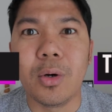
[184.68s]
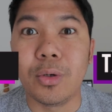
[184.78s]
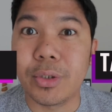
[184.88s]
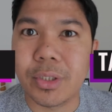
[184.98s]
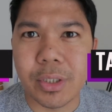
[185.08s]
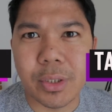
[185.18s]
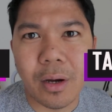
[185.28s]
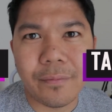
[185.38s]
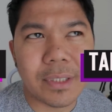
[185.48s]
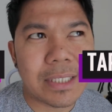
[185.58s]
or turn
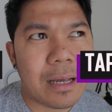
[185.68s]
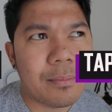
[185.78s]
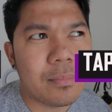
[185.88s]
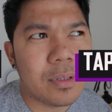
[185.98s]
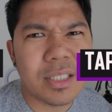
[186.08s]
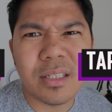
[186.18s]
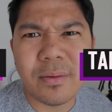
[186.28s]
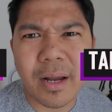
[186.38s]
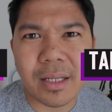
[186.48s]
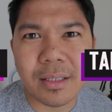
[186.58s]
off the tap. Is
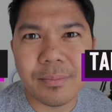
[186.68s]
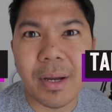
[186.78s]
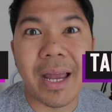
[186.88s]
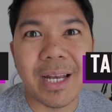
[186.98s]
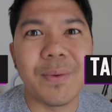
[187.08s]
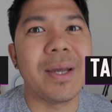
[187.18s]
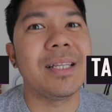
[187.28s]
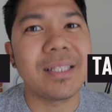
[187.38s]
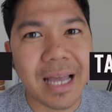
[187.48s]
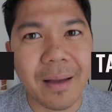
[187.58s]
that right? But anyway,
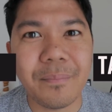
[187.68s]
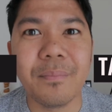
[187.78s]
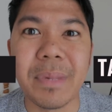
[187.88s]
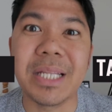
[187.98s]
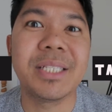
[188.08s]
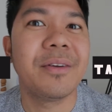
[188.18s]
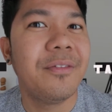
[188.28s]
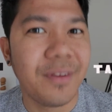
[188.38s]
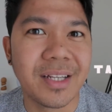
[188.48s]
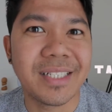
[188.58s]
tap means
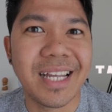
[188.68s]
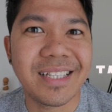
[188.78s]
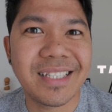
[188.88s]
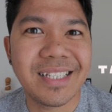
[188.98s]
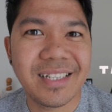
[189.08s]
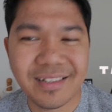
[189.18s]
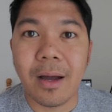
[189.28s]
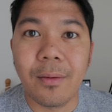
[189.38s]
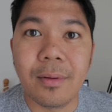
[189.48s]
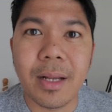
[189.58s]
faucet.
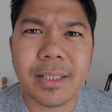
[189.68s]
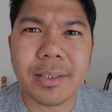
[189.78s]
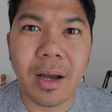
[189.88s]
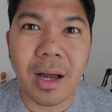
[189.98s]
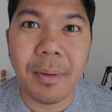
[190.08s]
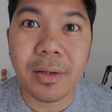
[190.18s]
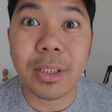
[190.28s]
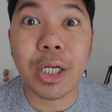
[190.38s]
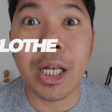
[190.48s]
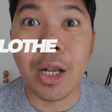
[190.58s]
Now, let's talk
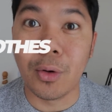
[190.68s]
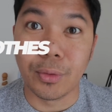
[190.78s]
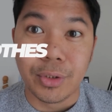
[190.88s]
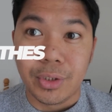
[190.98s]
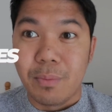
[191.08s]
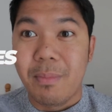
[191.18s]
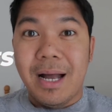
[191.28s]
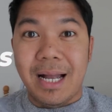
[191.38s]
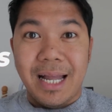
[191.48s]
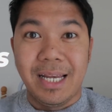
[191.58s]
about clothes, yung
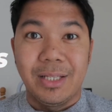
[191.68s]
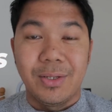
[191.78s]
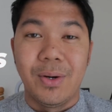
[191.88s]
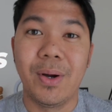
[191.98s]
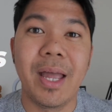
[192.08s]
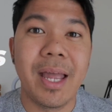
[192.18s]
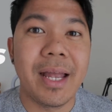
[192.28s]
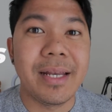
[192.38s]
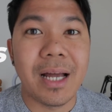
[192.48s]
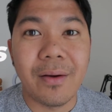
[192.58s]
mga ganito.
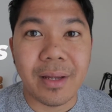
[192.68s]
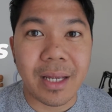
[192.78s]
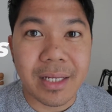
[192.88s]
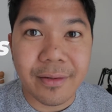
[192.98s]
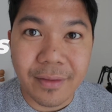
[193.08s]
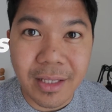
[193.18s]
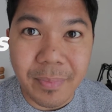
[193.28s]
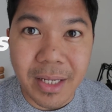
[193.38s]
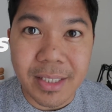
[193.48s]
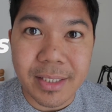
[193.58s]
Now, in the
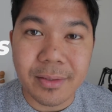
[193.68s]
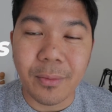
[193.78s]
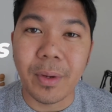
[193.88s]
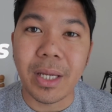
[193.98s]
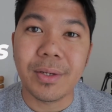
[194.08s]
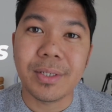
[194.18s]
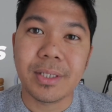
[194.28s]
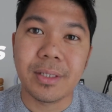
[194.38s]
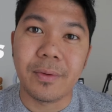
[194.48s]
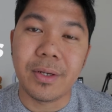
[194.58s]
Philippines, we
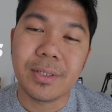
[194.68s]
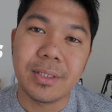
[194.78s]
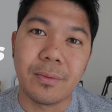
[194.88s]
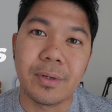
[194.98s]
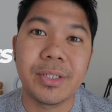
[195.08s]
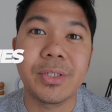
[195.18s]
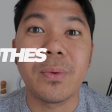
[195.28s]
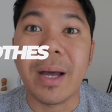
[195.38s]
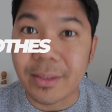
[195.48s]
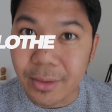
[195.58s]
use the word
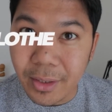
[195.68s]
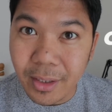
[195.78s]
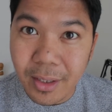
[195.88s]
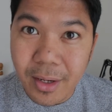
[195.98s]
sweater,